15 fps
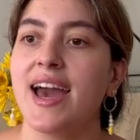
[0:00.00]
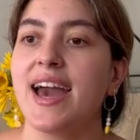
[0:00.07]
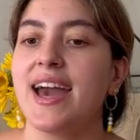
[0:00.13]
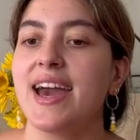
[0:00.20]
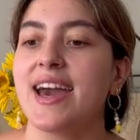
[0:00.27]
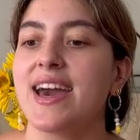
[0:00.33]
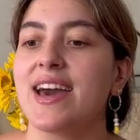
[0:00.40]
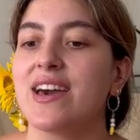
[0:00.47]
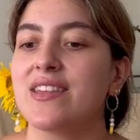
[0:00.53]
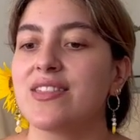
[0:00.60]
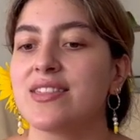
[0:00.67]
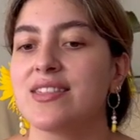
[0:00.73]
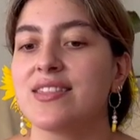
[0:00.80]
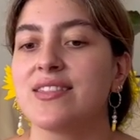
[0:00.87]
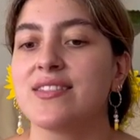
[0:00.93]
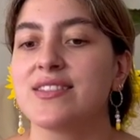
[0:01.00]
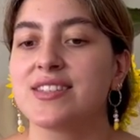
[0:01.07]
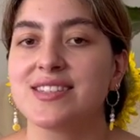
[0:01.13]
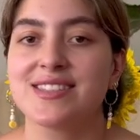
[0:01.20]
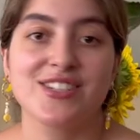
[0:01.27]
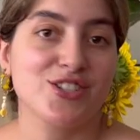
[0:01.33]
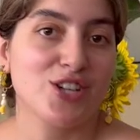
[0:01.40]
and
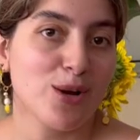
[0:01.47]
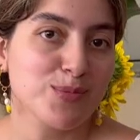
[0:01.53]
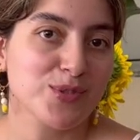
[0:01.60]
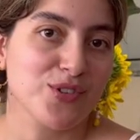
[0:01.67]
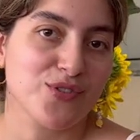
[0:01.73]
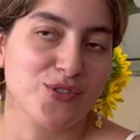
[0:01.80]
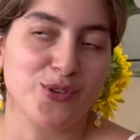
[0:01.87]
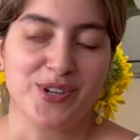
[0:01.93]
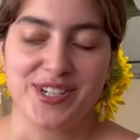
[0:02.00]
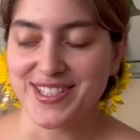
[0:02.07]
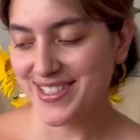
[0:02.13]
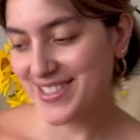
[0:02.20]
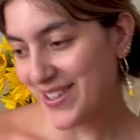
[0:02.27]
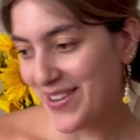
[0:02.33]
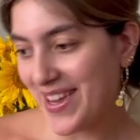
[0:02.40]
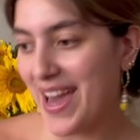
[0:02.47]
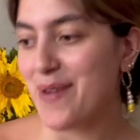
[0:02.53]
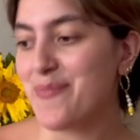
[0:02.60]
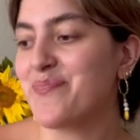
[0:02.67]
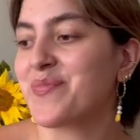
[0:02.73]
the shops, of course. So yeah.